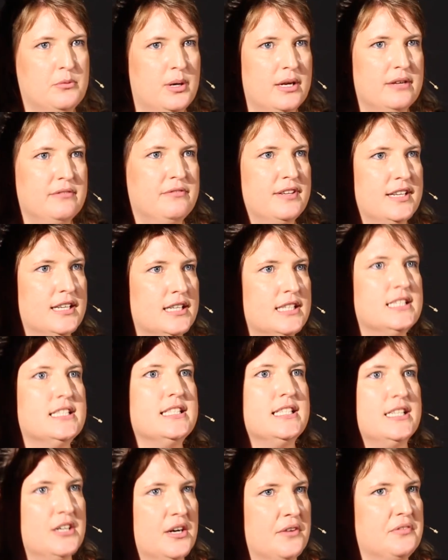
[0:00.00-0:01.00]
one,
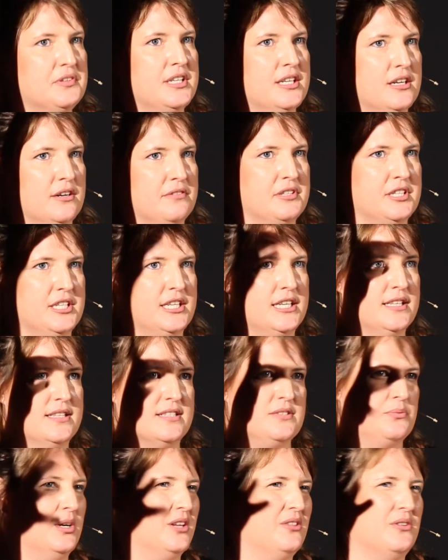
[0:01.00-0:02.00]
Finland, year after year after year.
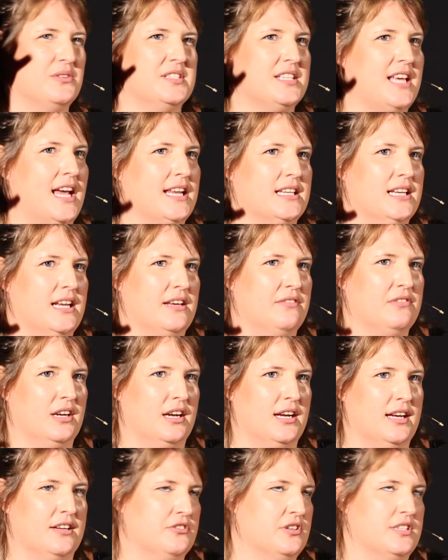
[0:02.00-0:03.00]
It's one of those
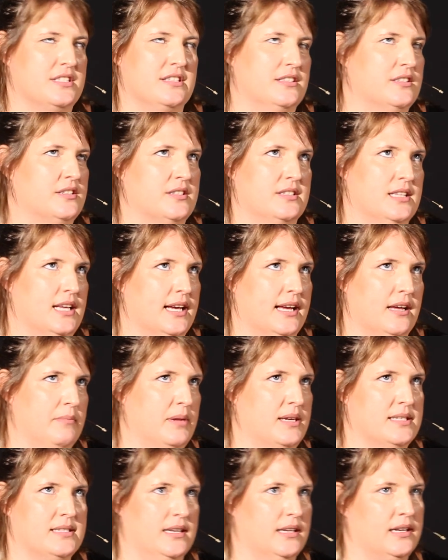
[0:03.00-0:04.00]
Scandinavian countries that are just like
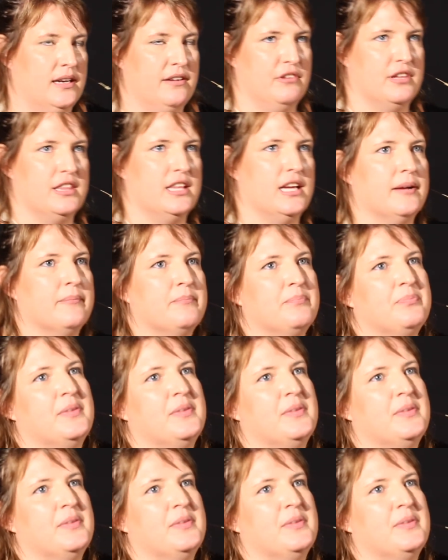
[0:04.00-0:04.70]
amazing at everything.